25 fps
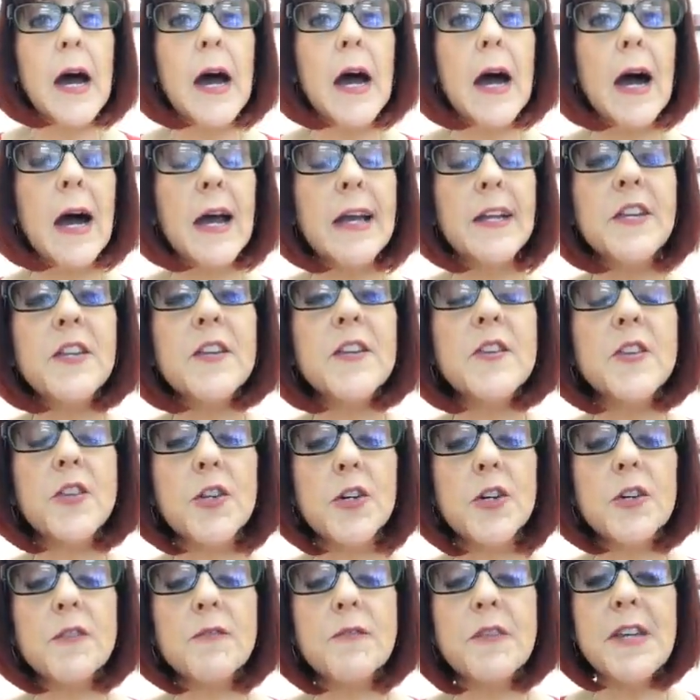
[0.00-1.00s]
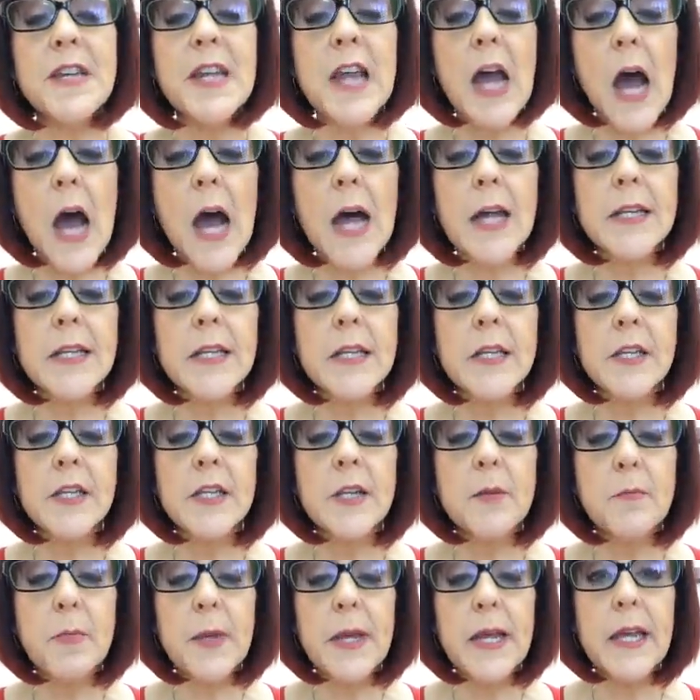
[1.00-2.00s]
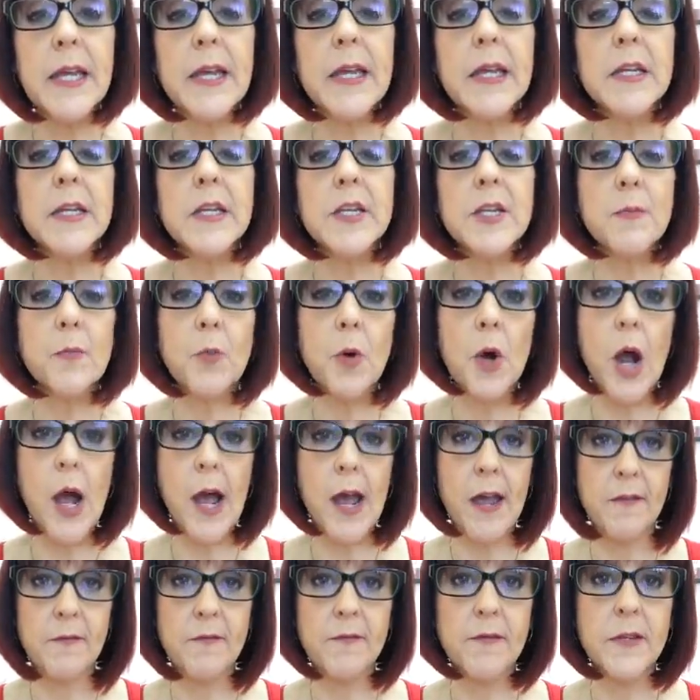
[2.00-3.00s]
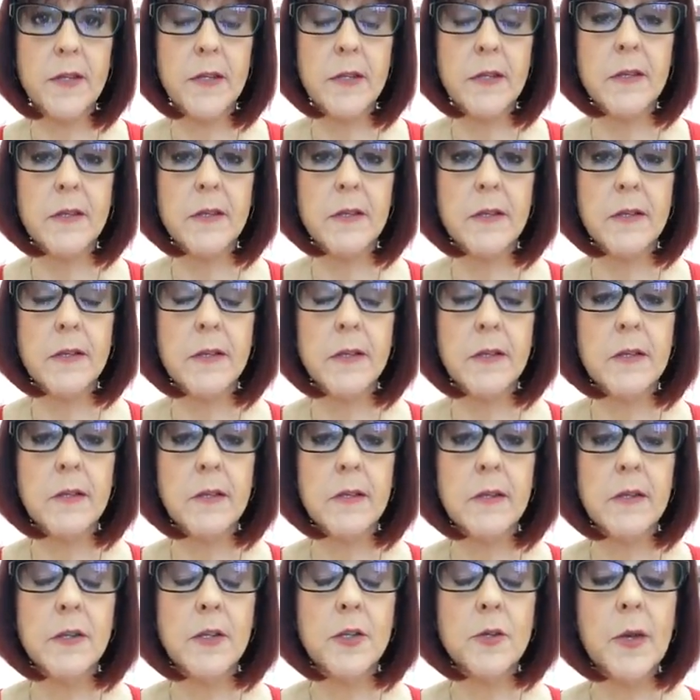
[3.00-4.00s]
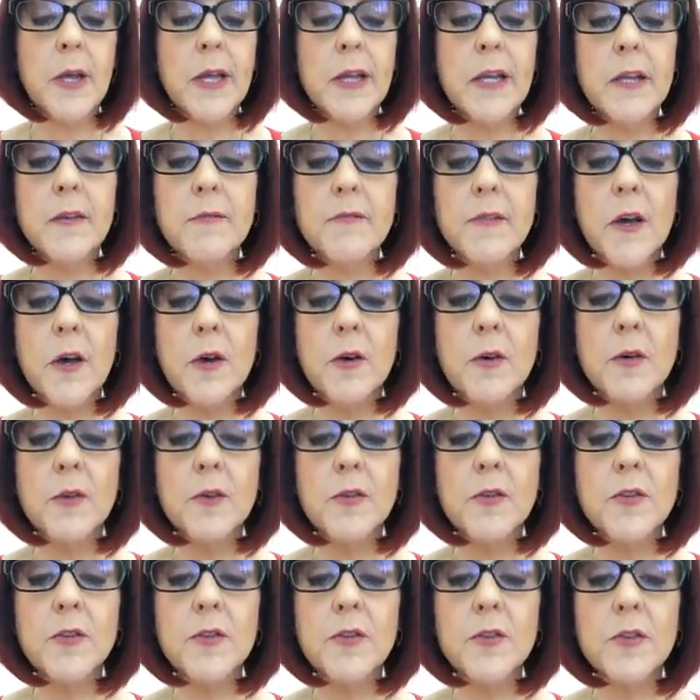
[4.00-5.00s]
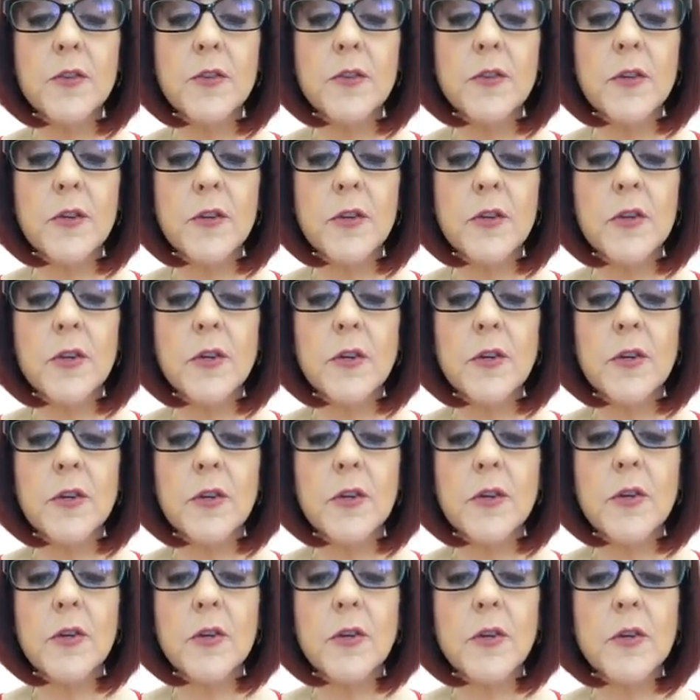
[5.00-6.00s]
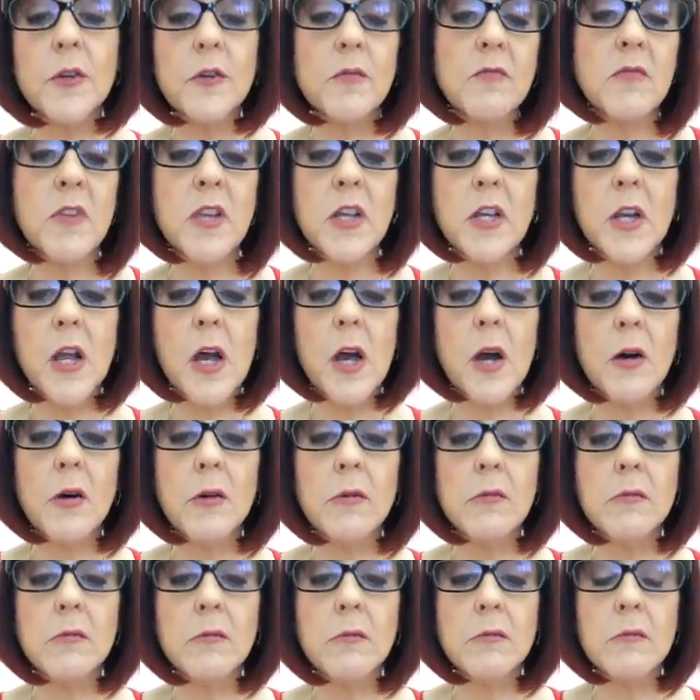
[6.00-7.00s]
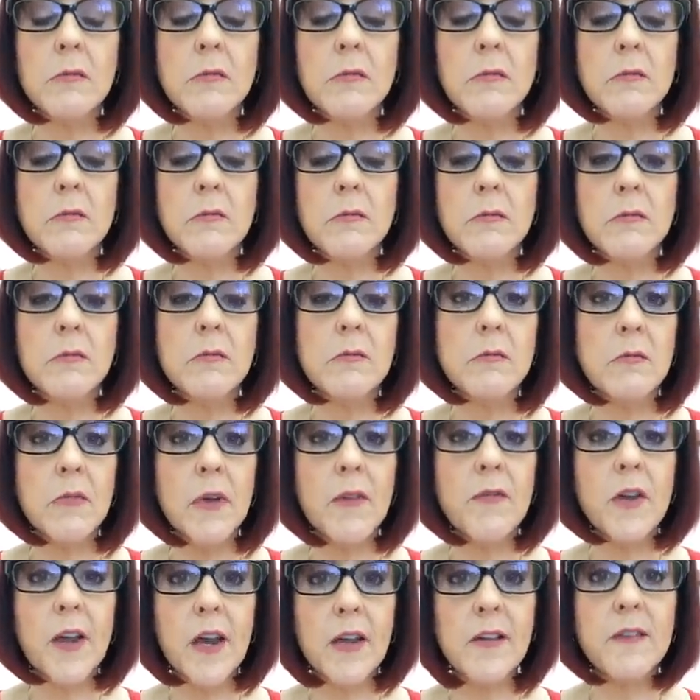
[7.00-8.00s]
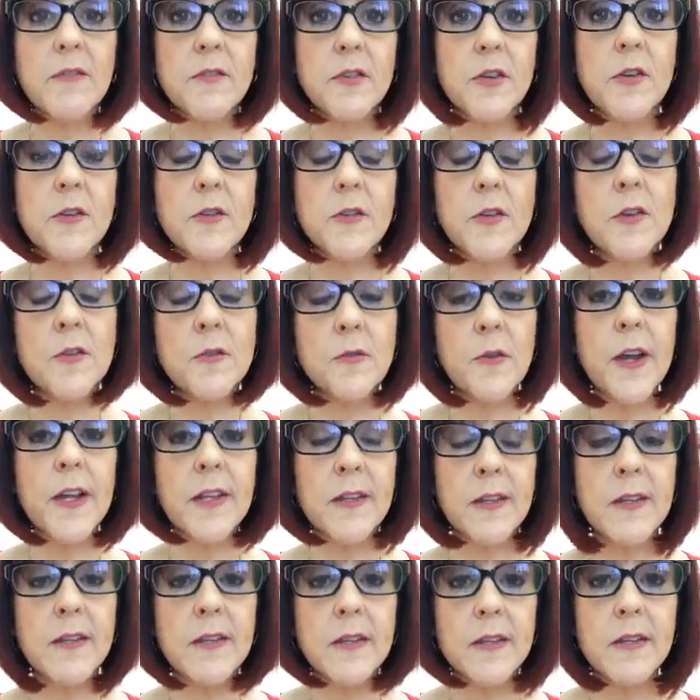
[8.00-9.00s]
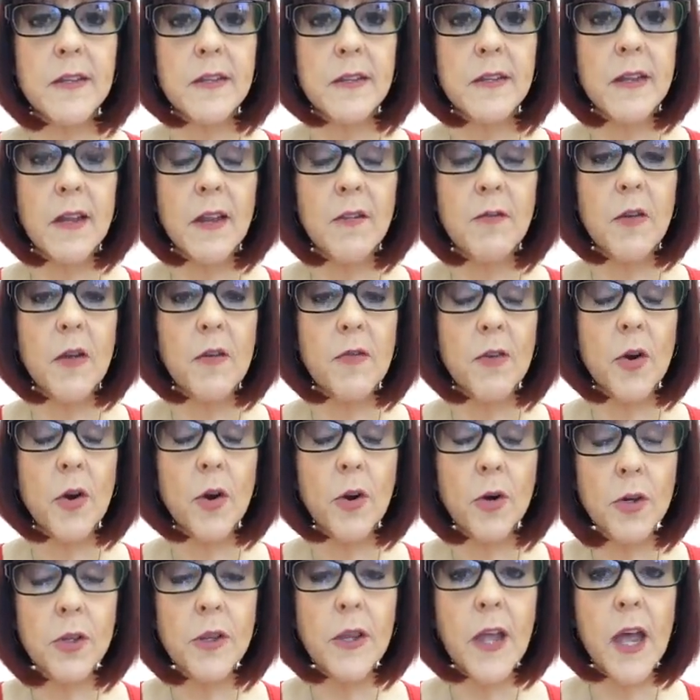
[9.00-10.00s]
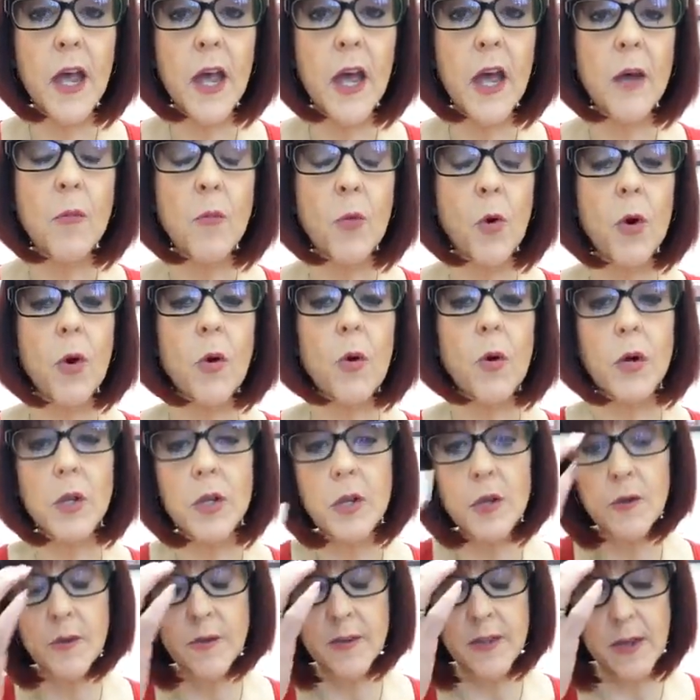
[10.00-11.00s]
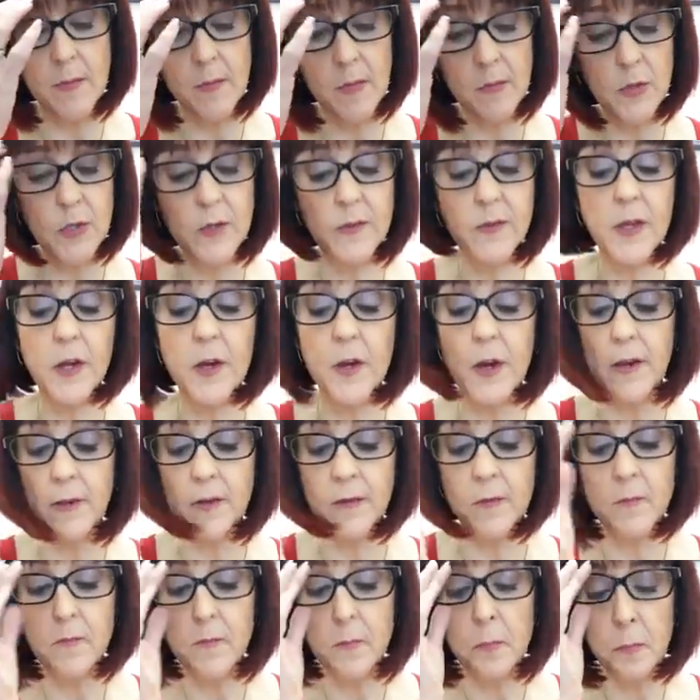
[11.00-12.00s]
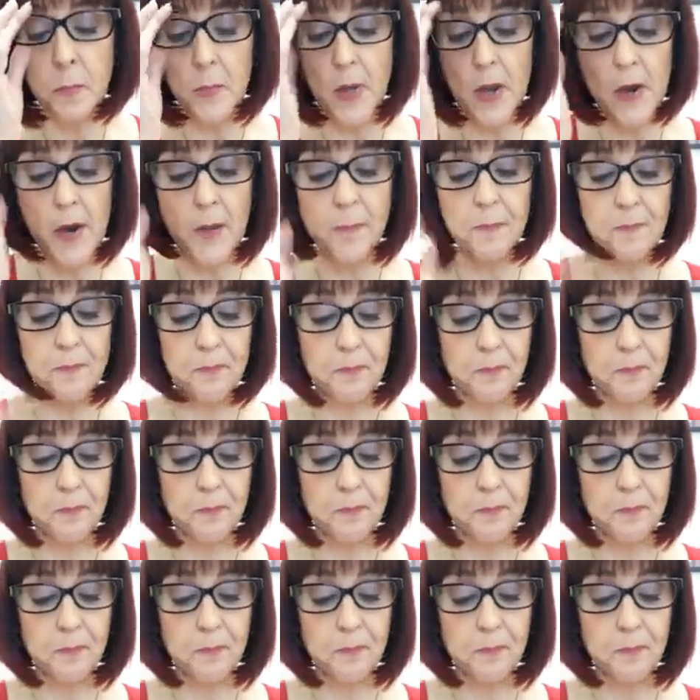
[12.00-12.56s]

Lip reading: I deserve not to be deprived. Do any of those, you know, have you guys ever used those phrases? Have you ever heard them or used them? I'm just curious. All right.